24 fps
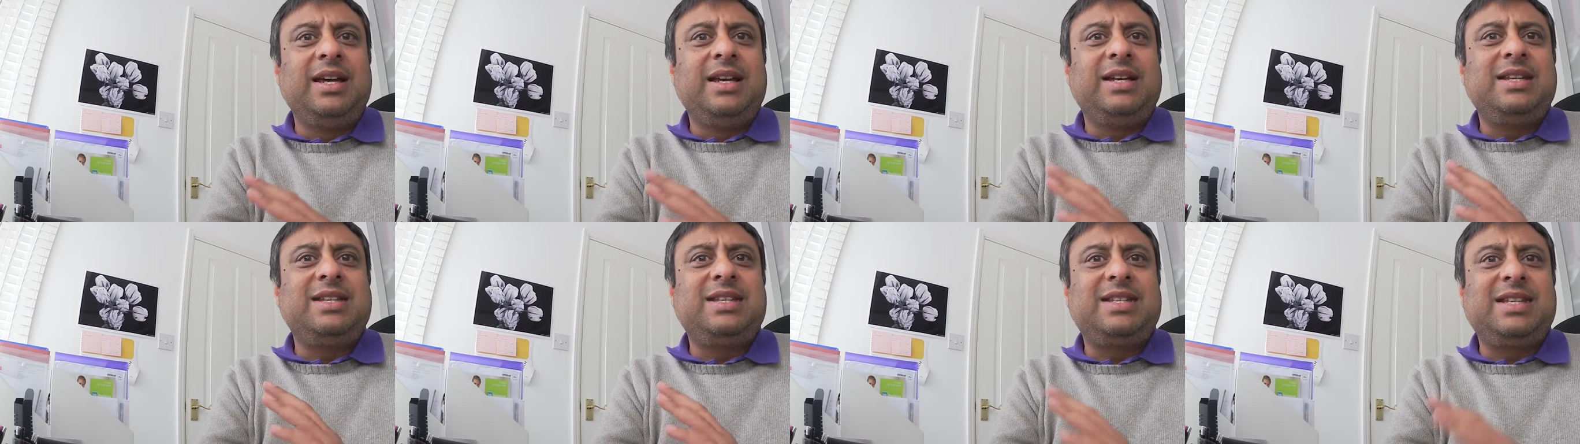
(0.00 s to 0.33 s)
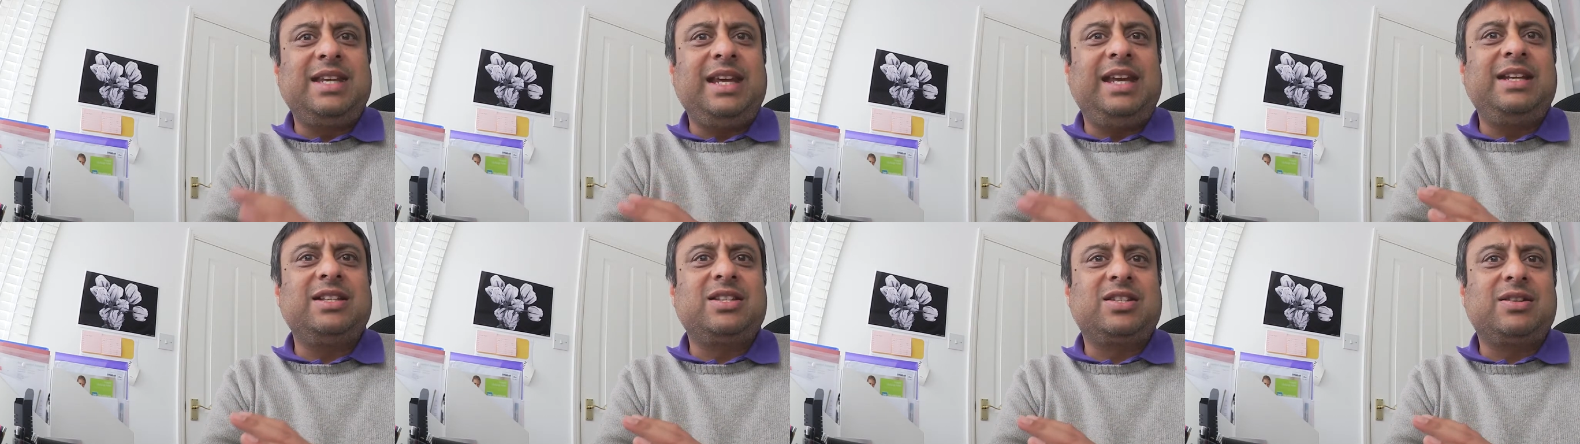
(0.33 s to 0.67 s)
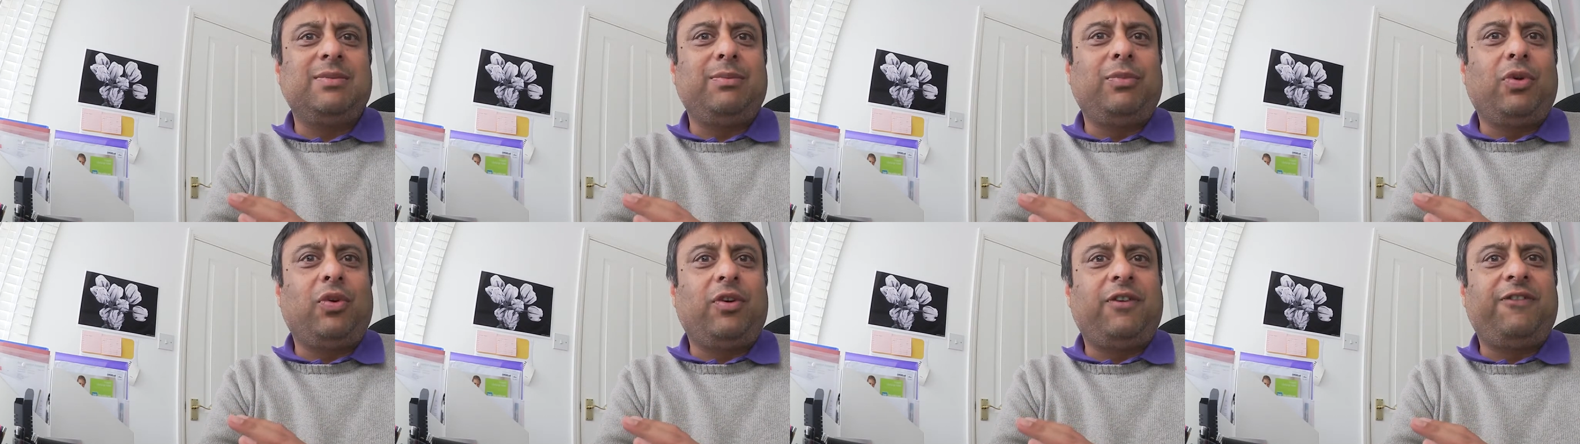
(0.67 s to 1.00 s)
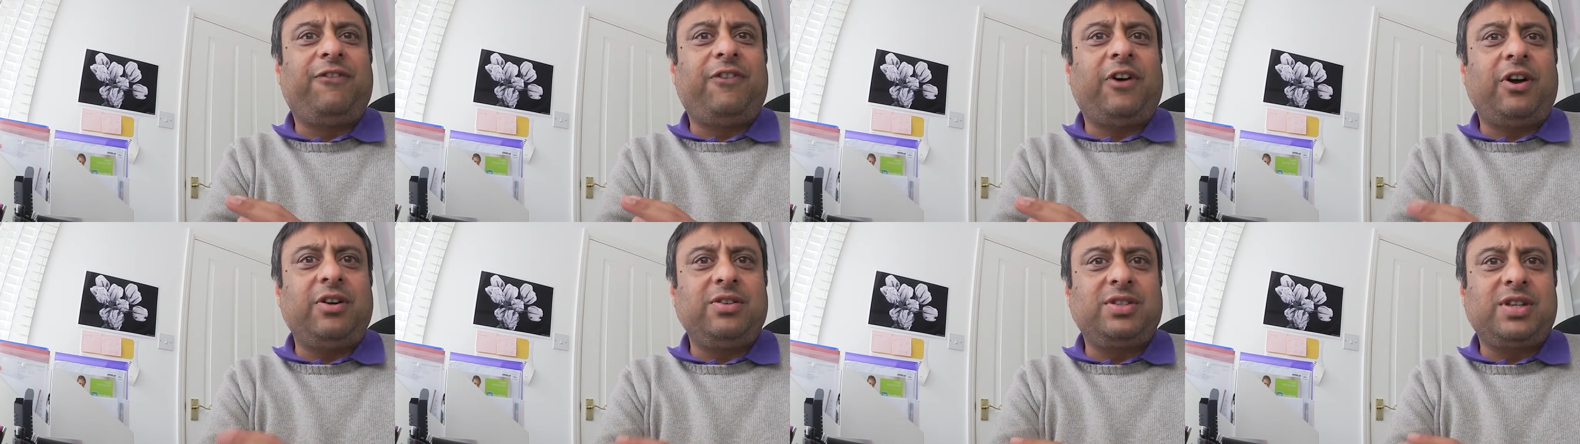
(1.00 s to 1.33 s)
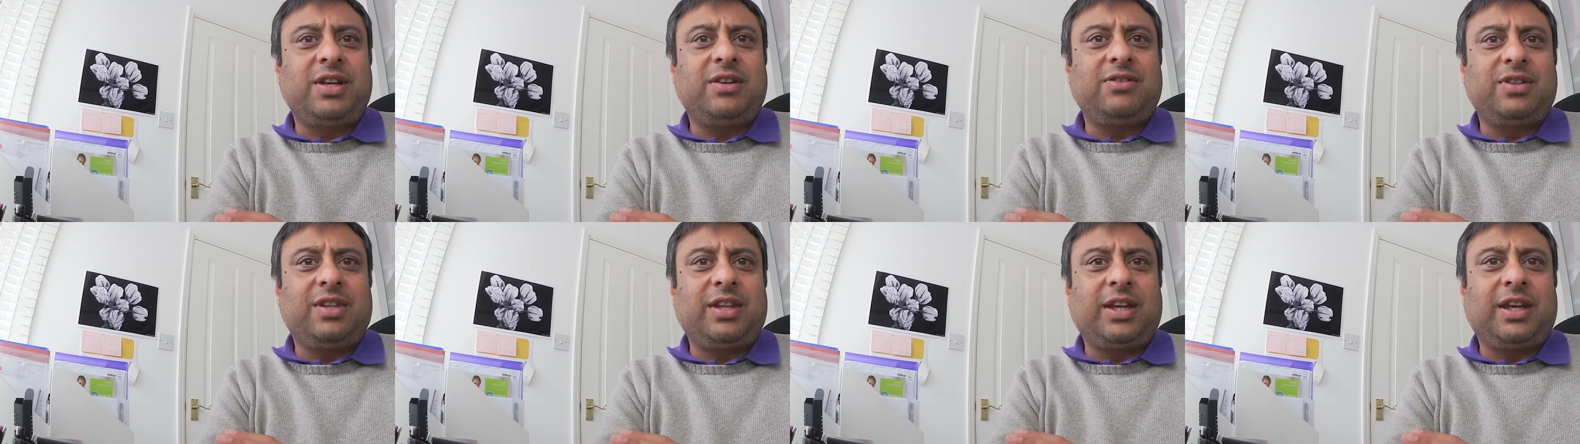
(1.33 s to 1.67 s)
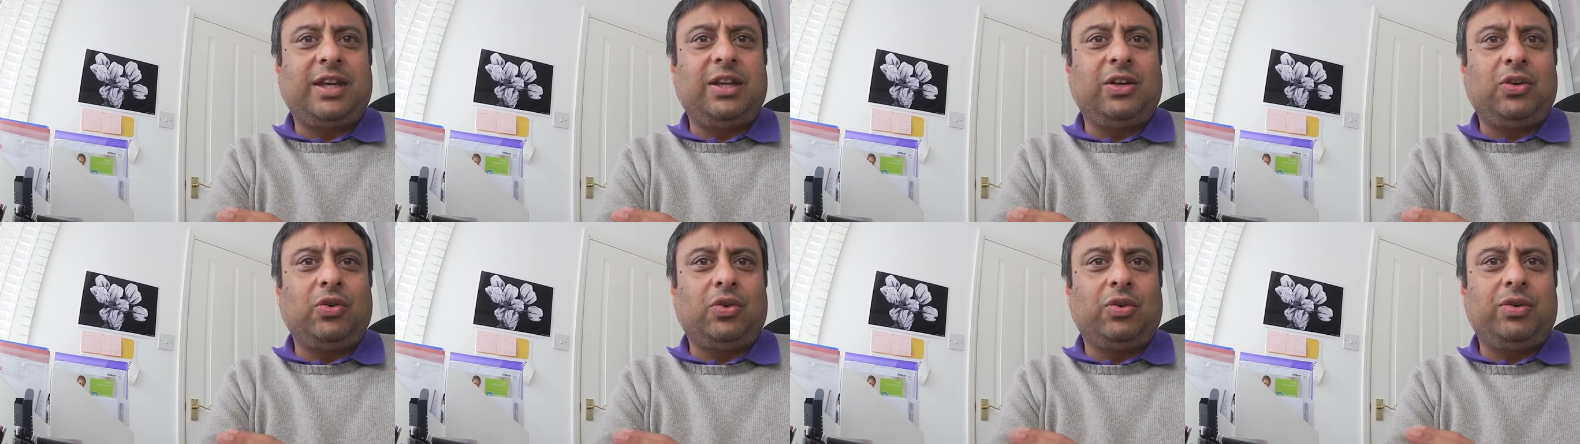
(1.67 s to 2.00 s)
seeing some more photos of the
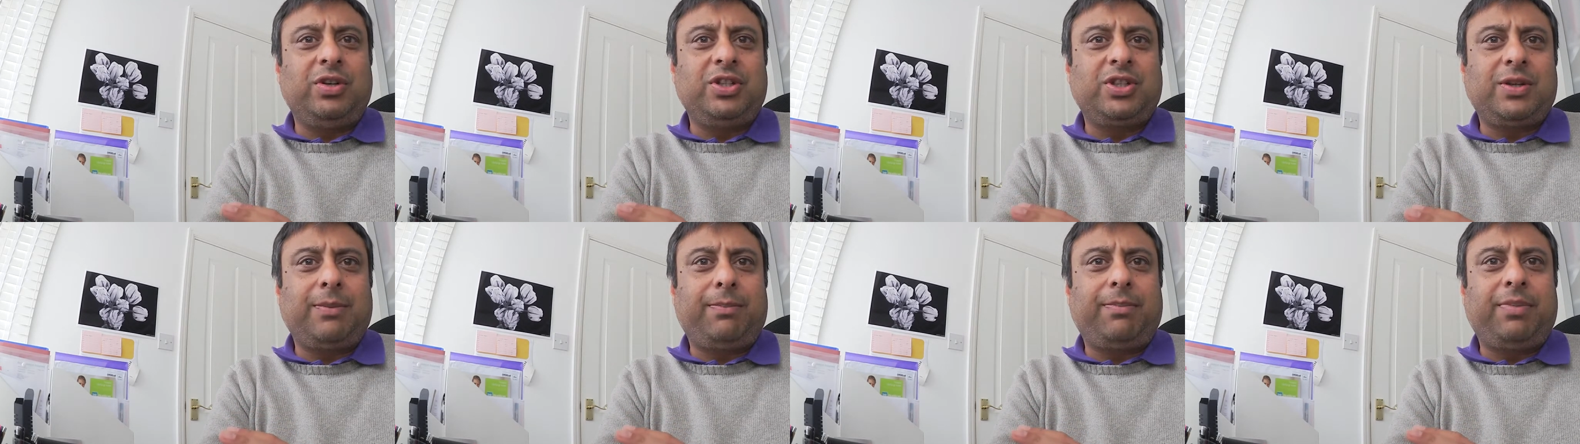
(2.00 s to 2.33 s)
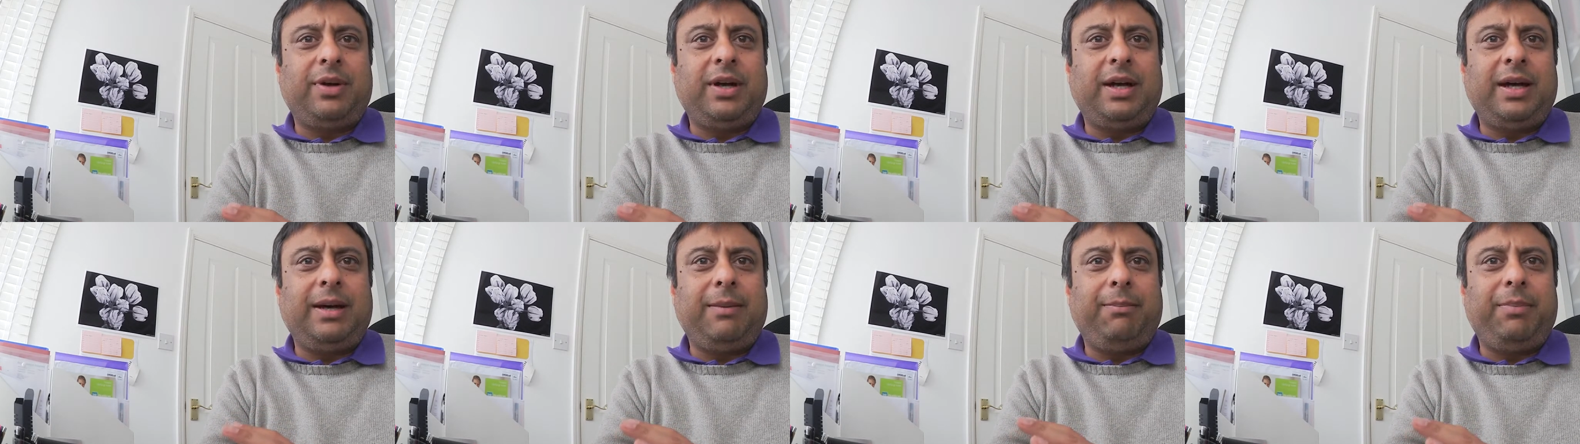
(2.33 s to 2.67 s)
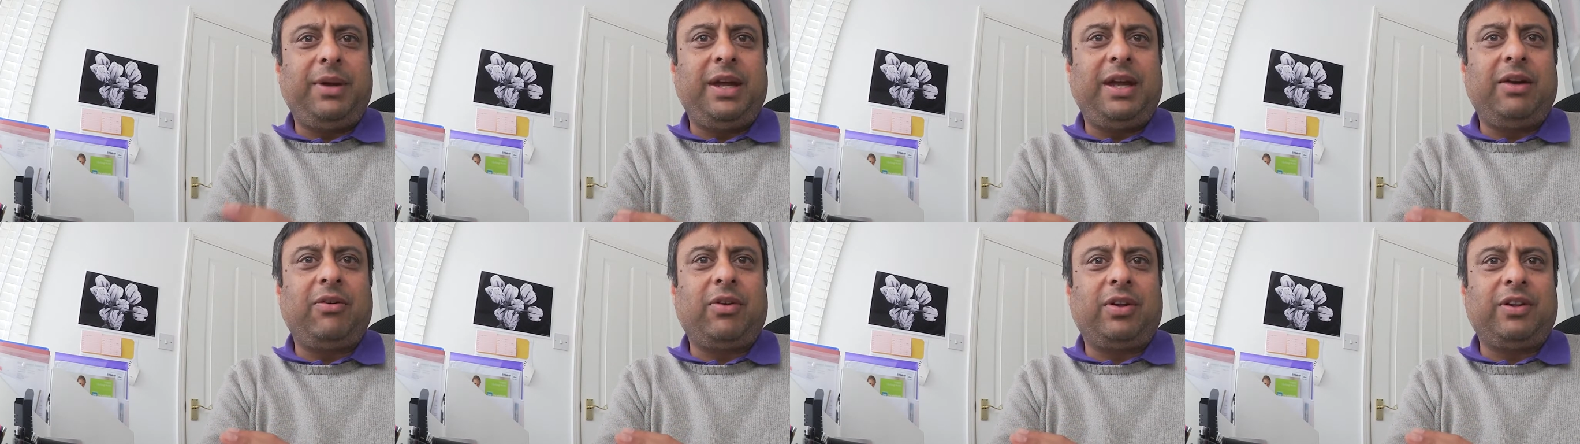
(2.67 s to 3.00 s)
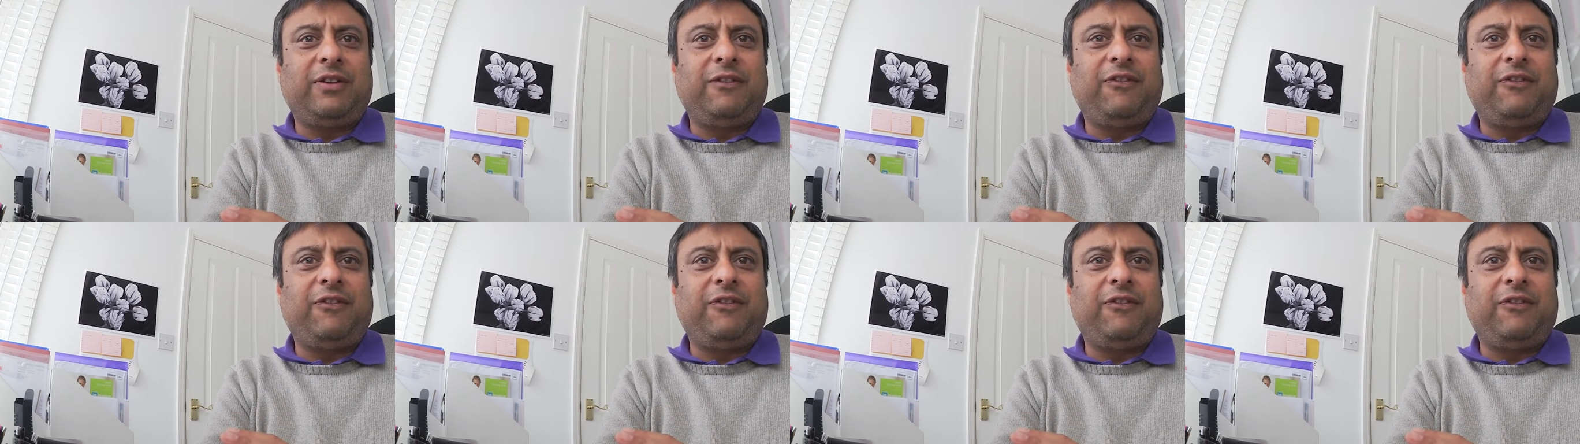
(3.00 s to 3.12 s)
Midoris appear on